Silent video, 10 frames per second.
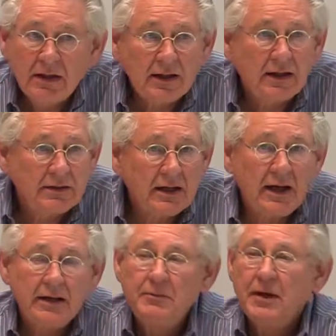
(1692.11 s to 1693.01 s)
The
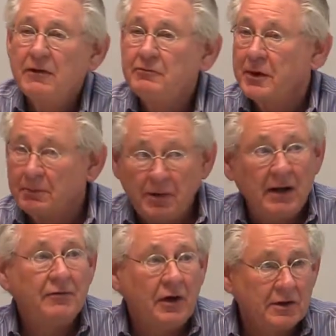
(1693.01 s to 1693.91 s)
IMF, but
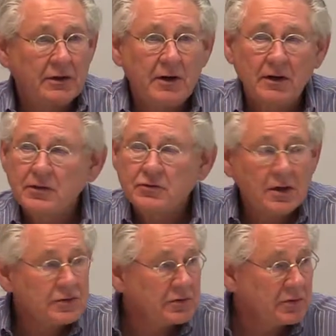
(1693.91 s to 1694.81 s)
above all, the American
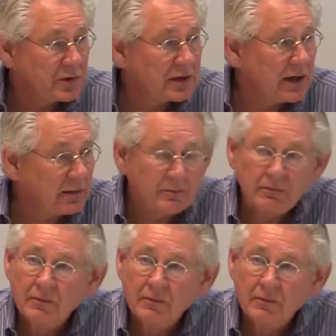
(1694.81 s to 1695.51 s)
Treasury would come.